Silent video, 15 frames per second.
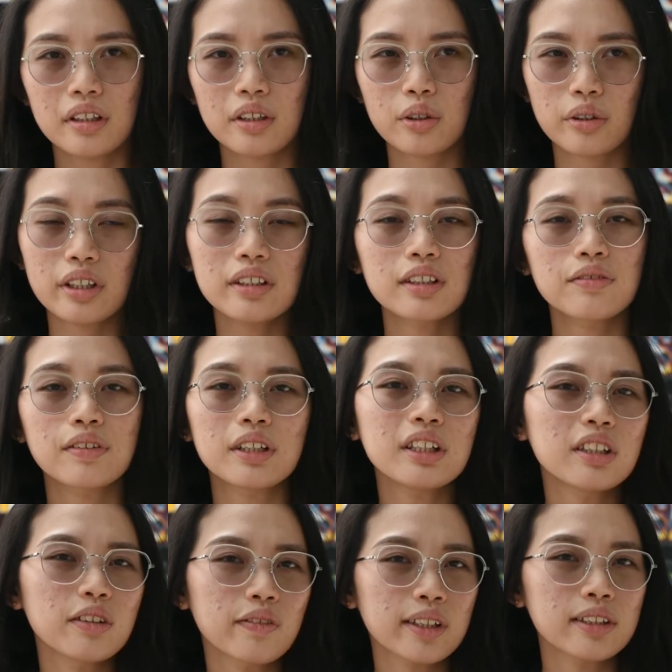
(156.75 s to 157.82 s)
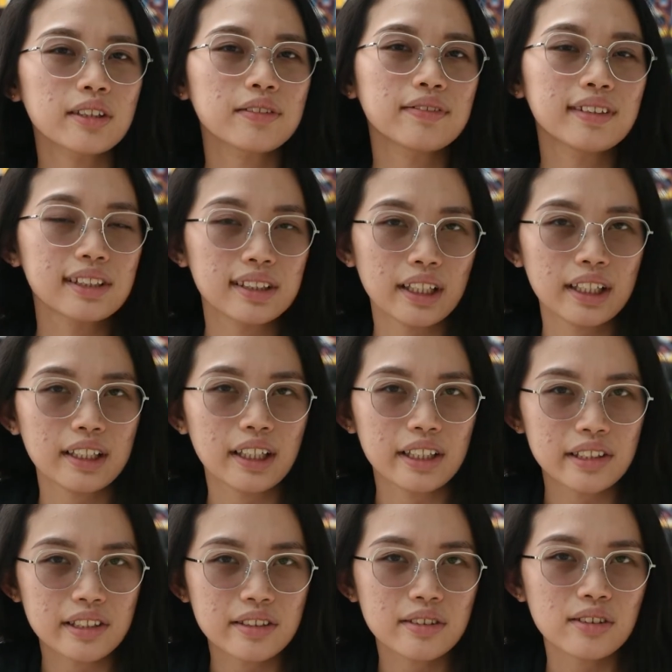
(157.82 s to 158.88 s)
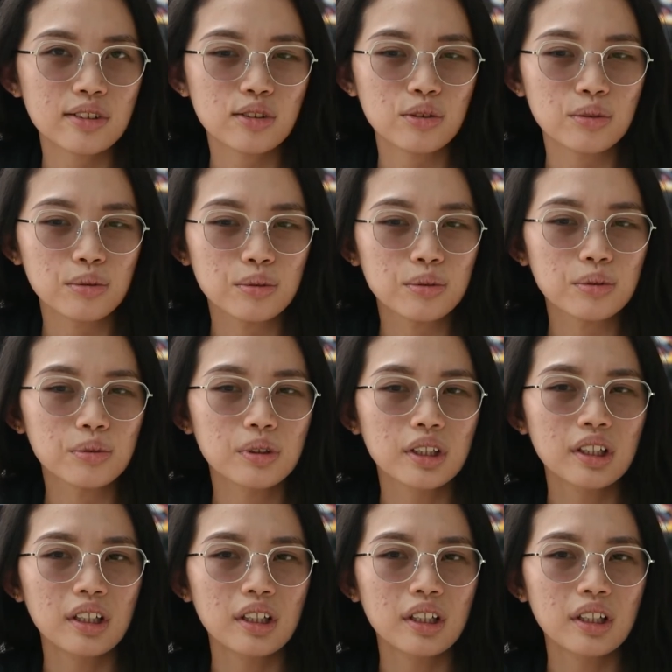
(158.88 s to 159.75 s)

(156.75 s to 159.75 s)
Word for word: creative and innovative design ideas to